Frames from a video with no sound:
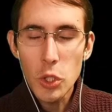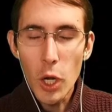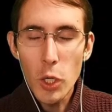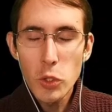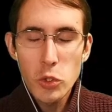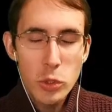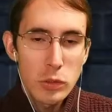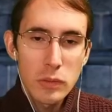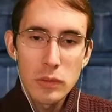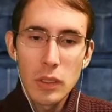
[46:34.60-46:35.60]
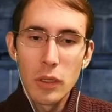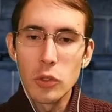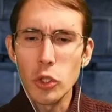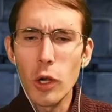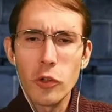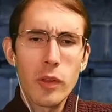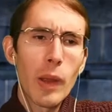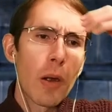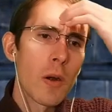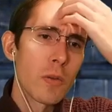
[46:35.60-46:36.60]
Charge. Charge
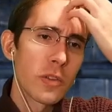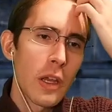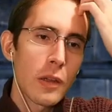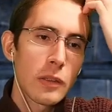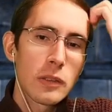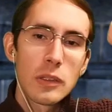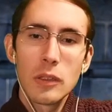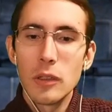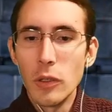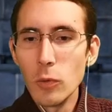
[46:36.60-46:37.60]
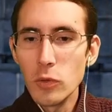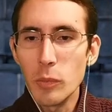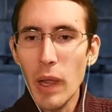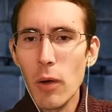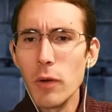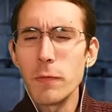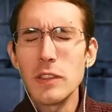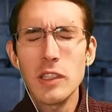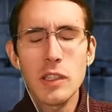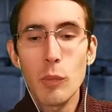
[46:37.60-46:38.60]
them arrows! Use the power of
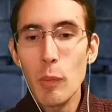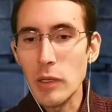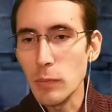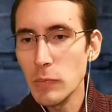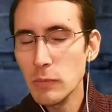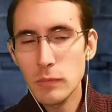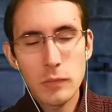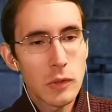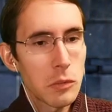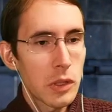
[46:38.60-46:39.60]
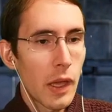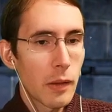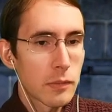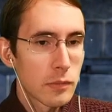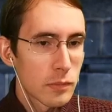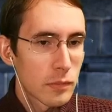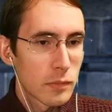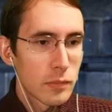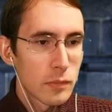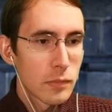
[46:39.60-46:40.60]
physics and momentum. Okay.
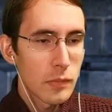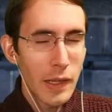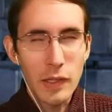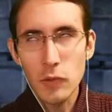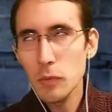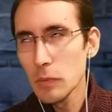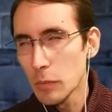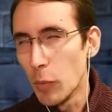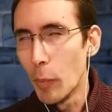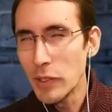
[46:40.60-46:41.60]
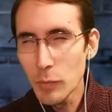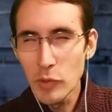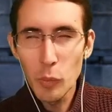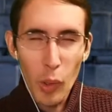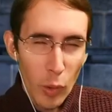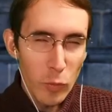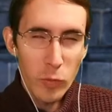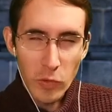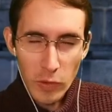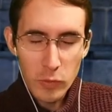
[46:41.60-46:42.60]
I guess momentum is a part
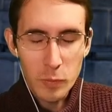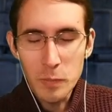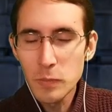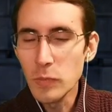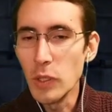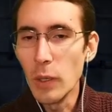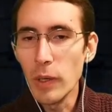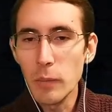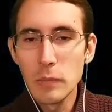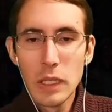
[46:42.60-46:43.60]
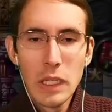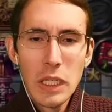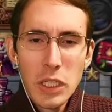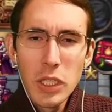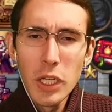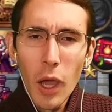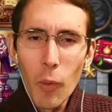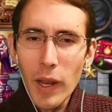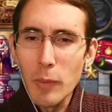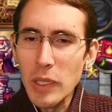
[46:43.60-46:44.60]
of physics. You know what I, you
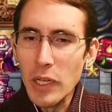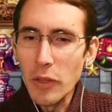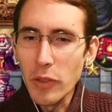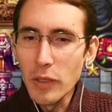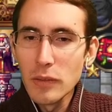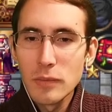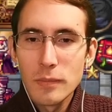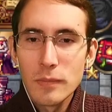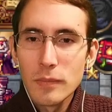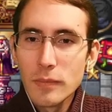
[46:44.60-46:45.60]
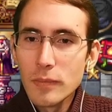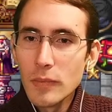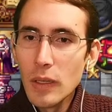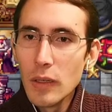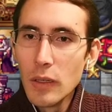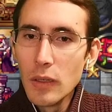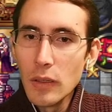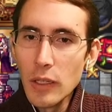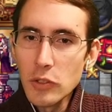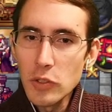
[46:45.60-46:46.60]
know what I mean, I think.
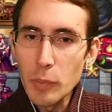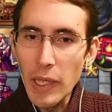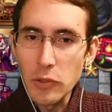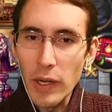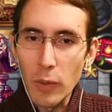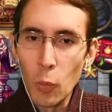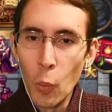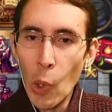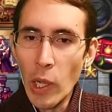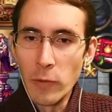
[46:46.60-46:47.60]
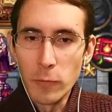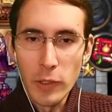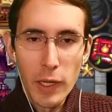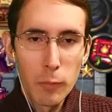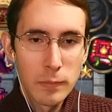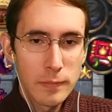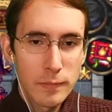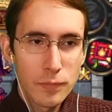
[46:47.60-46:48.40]
Let's just backtrack one for now.